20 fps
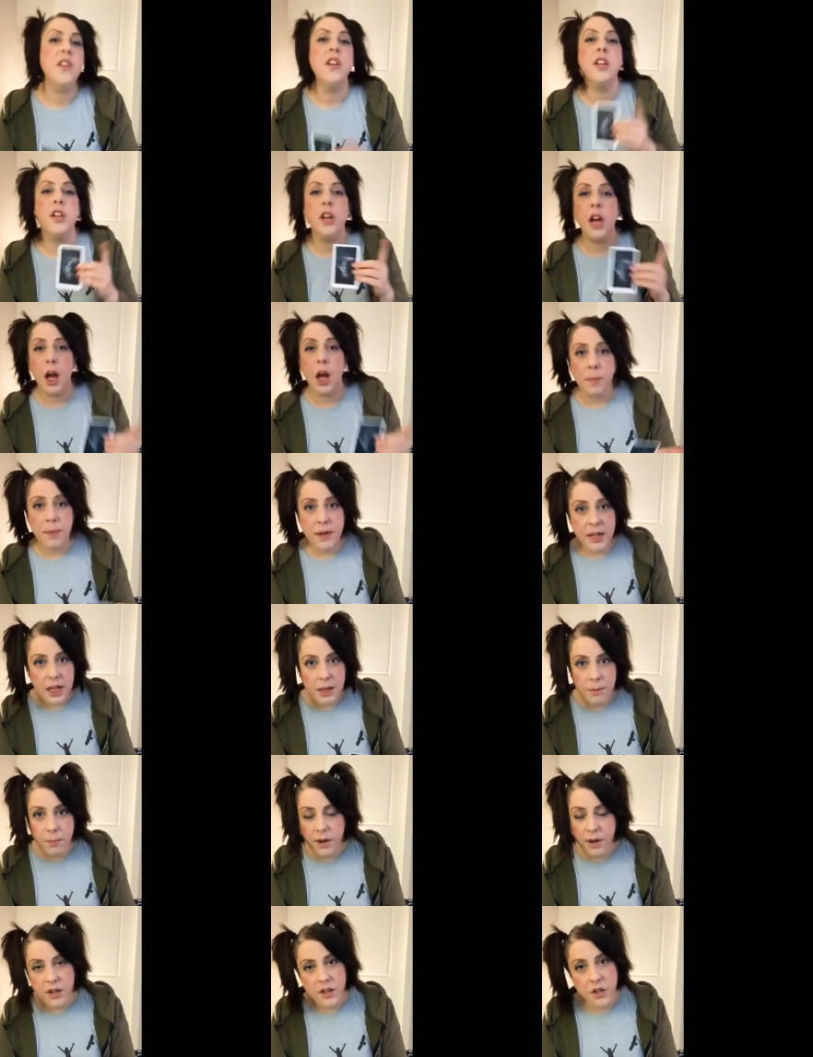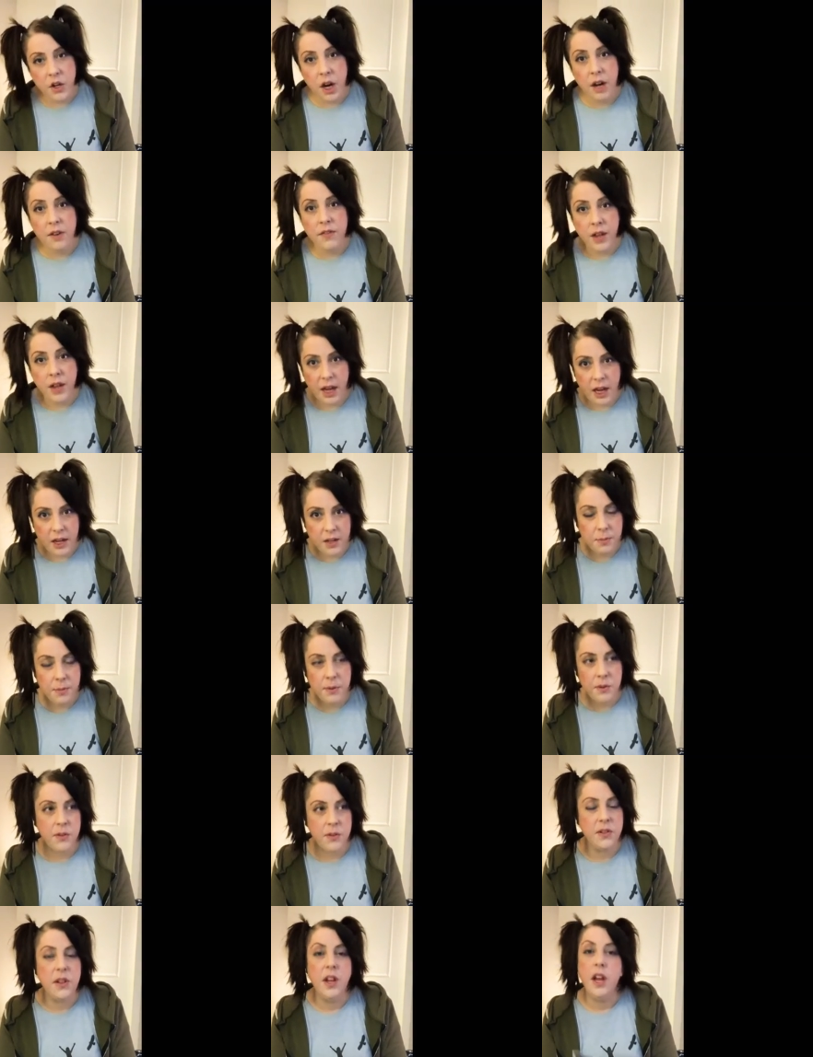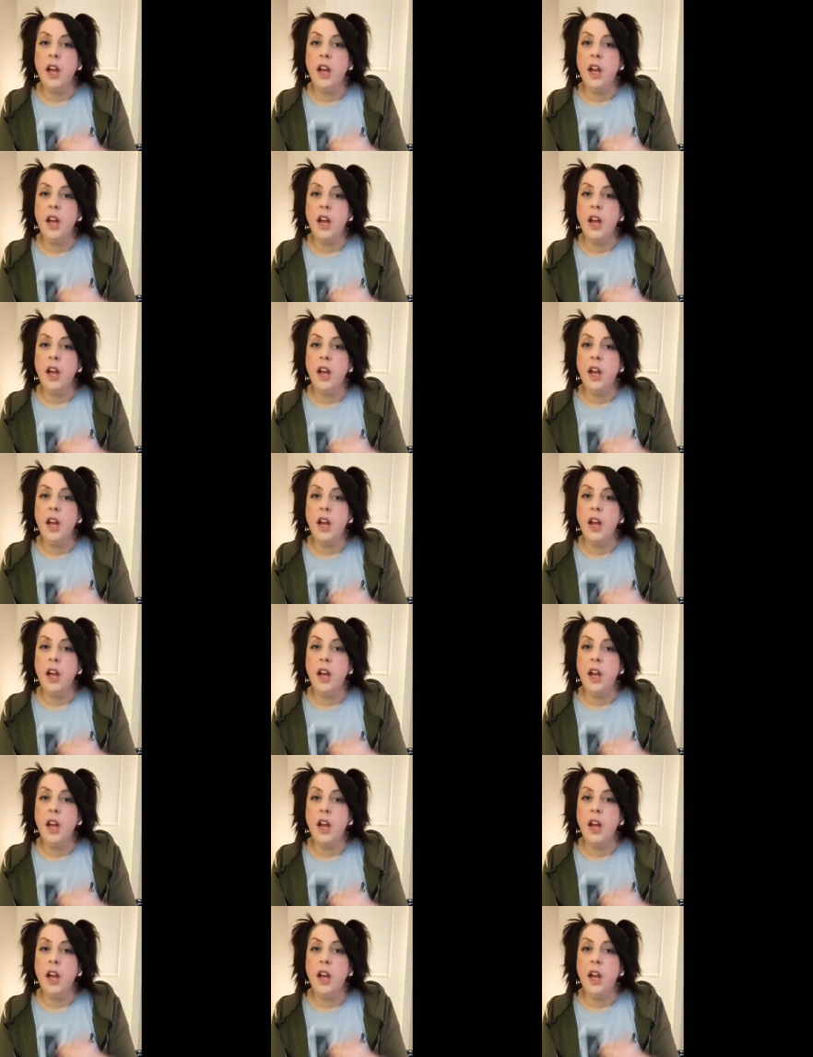You're helping keep pressure off the hospitals.